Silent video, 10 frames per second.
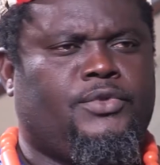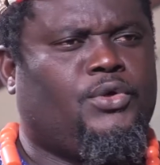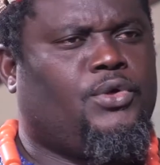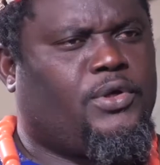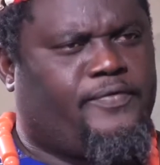
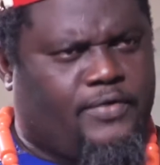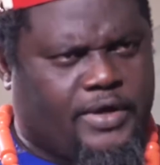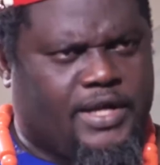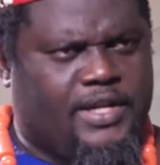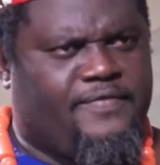Do not
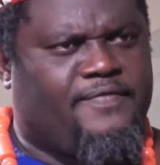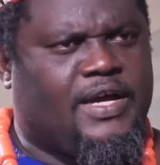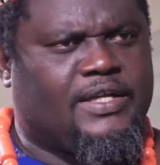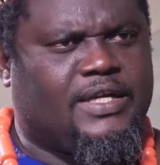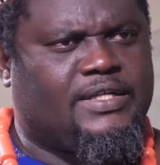forget the
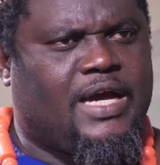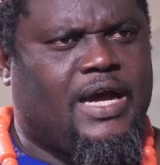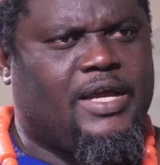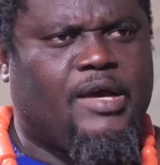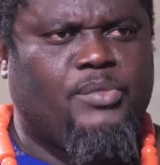fact that
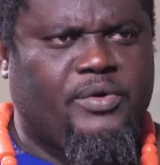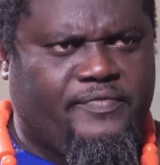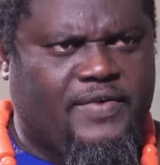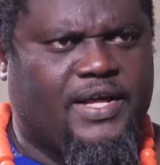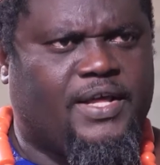I am your
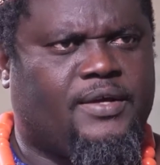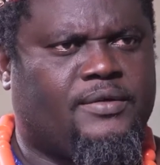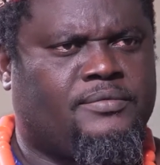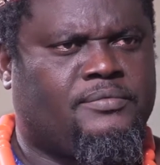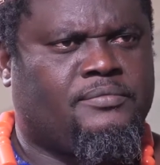father.
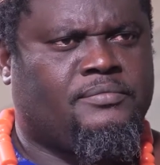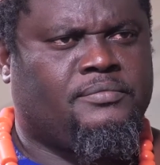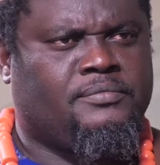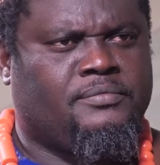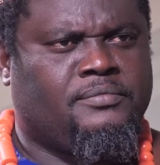
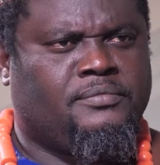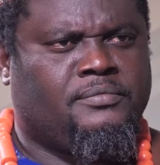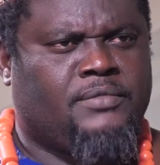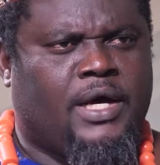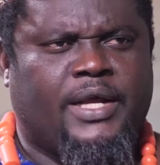
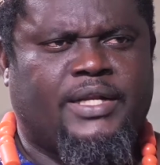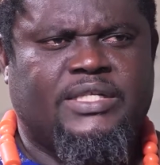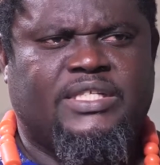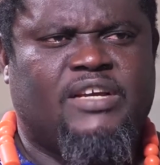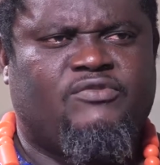And I
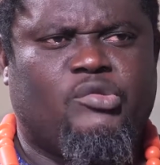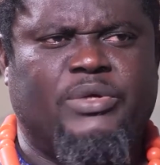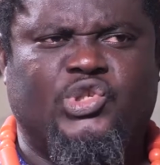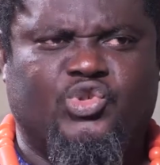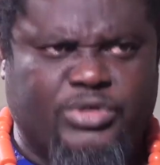deserve to
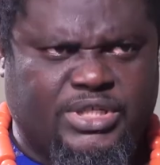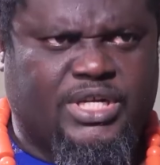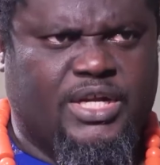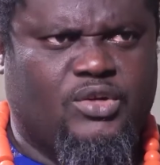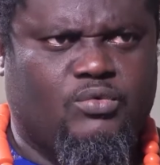be
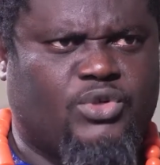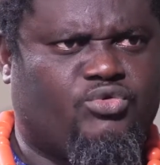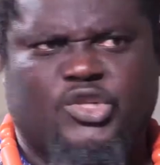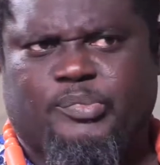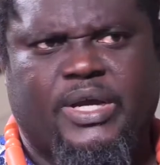treated
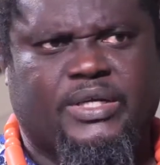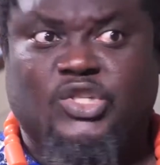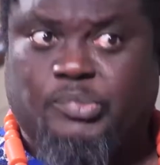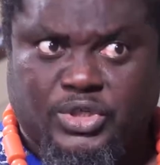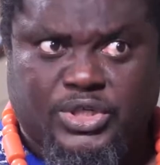with respect,
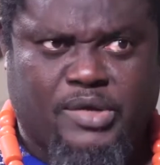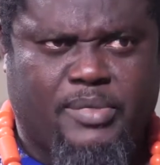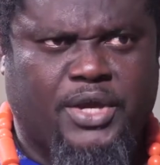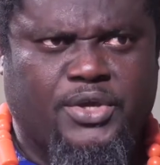especially by